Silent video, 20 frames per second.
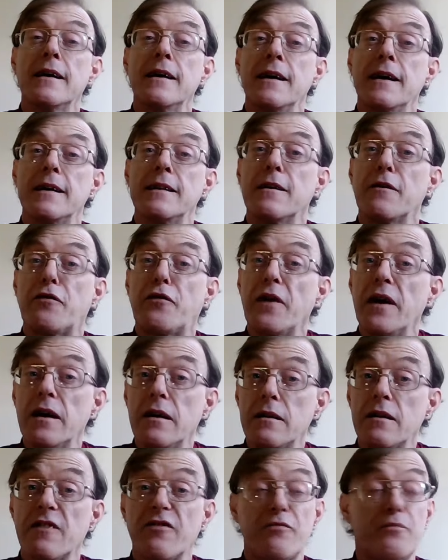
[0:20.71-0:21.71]
in the
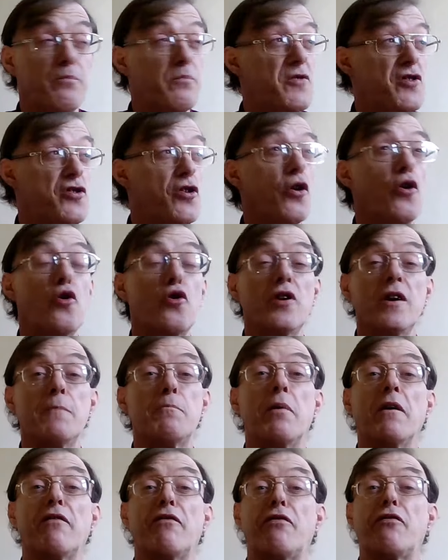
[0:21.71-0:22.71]
field of Tory
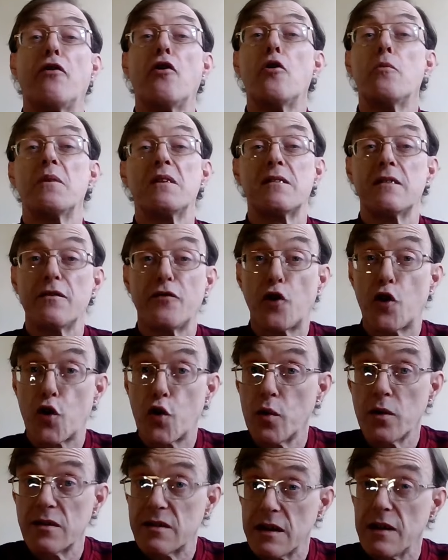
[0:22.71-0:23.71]
performative
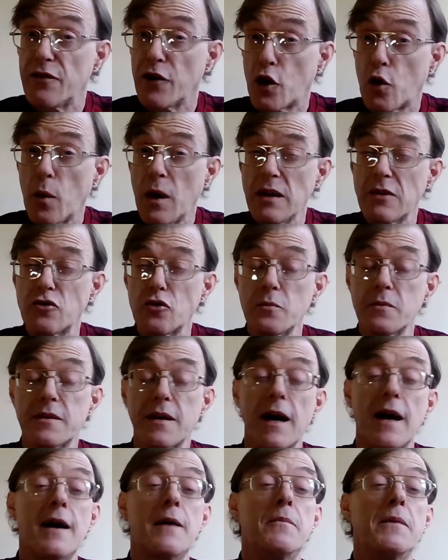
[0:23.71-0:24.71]
cruelty for quite some
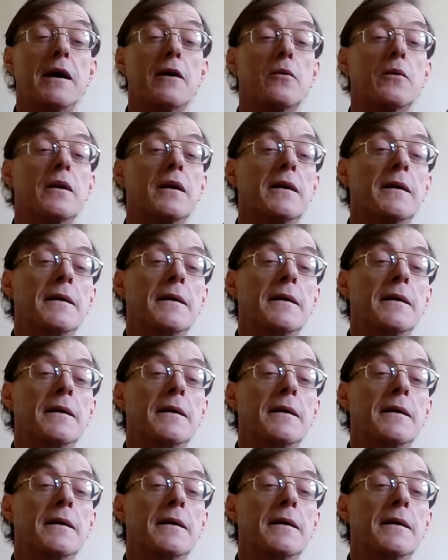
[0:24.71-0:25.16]
time now.